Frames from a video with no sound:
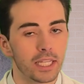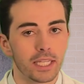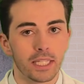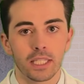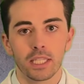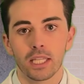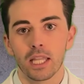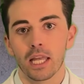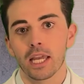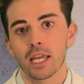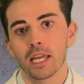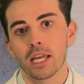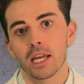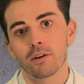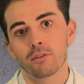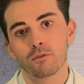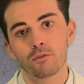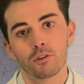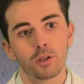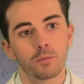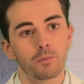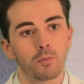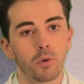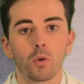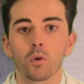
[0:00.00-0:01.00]
inlay,
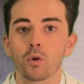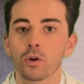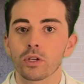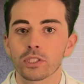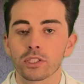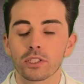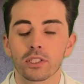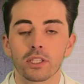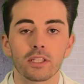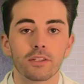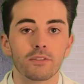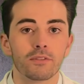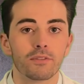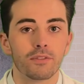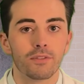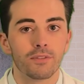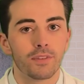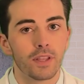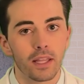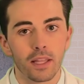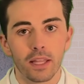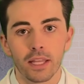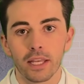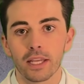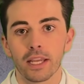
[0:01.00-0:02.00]
every porcelain
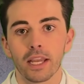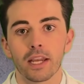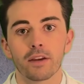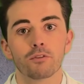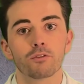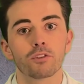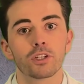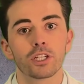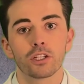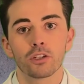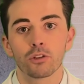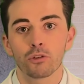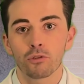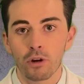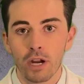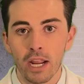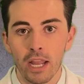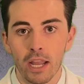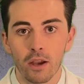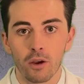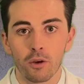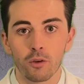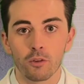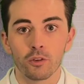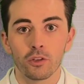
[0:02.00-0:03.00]
filling, every
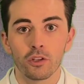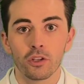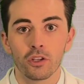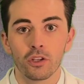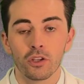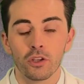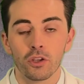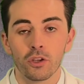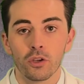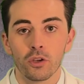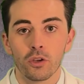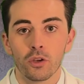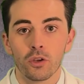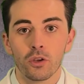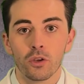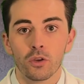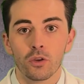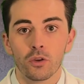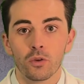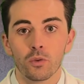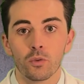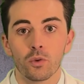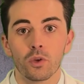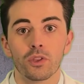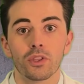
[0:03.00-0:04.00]
crown
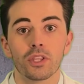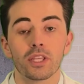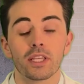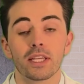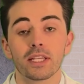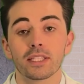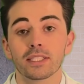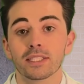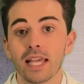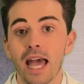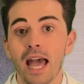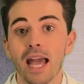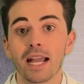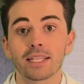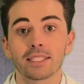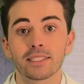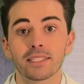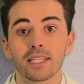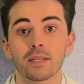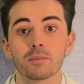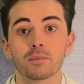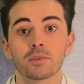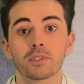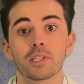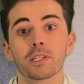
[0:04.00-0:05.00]
with the exact
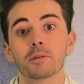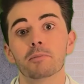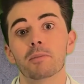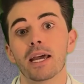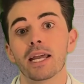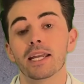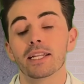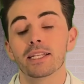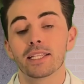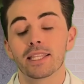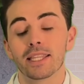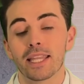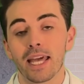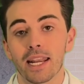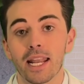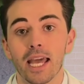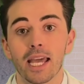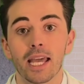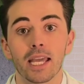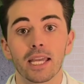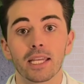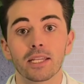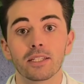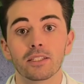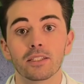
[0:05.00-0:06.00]
same cement that
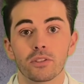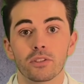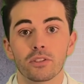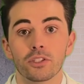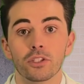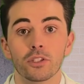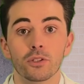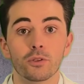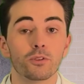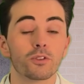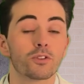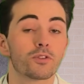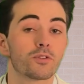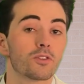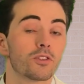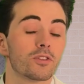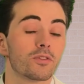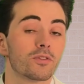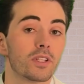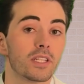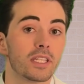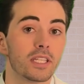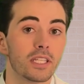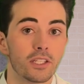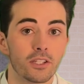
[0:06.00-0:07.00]
I use for
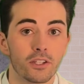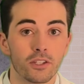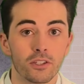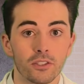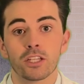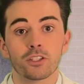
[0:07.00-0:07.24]
veneers.